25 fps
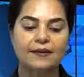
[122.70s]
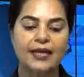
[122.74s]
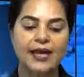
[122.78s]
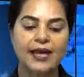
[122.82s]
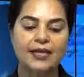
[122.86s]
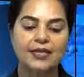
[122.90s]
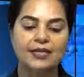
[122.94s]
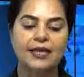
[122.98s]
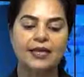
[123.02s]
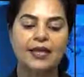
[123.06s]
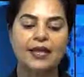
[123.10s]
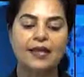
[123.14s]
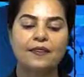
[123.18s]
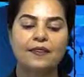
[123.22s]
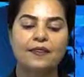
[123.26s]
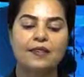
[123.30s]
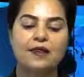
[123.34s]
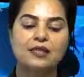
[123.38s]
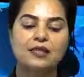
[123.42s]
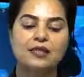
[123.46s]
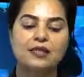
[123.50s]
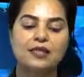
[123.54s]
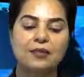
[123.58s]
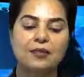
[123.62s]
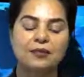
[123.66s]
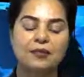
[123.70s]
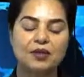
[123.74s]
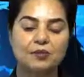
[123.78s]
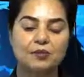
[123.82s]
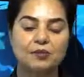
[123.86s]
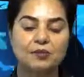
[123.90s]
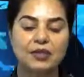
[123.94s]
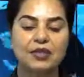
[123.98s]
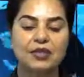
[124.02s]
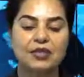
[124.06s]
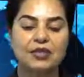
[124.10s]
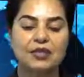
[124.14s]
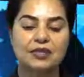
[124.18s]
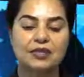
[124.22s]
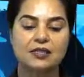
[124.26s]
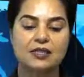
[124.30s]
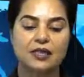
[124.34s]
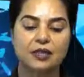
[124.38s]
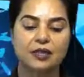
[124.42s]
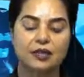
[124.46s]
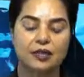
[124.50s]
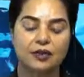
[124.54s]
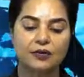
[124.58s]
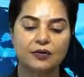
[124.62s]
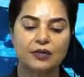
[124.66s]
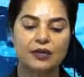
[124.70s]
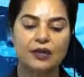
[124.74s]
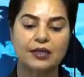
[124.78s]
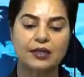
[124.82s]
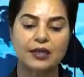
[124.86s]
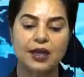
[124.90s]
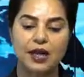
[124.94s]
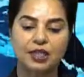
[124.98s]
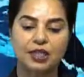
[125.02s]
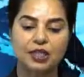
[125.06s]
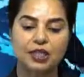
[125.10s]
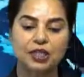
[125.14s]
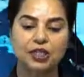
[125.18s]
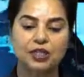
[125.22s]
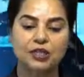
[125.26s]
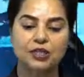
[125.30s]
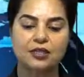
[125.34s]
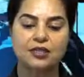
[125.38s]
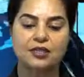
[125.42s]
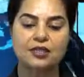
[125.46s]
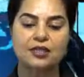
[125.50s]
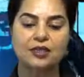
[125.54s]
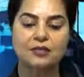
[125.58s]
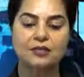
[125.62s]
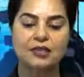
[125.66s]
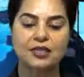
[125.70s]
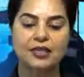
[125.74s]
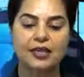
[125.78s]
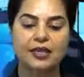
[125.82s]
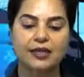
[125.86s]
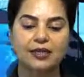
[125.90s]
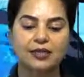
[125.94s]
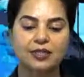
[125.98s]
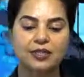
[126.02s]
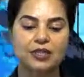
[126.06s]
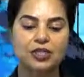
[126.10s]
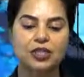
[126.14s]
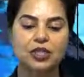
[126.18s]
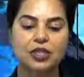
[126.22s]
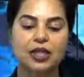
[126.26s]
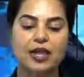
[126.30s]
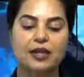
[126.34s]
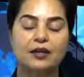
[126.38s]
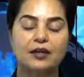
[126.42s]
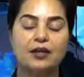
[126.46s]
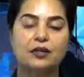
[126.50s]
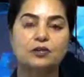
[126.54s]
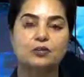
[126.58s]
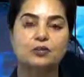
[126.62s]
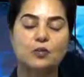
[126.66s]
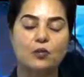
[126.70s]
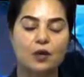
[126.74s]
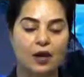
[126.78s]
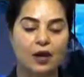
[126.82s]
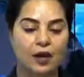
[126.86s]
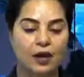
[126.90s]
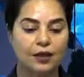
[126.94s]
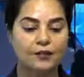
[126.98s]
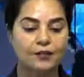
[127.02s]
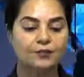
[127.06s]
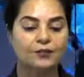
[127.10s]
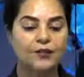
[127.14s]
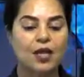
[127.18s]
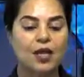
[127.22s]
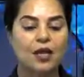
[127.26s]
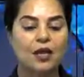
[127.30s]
that their summit meetings, including last year's summit held in China's Wuhan,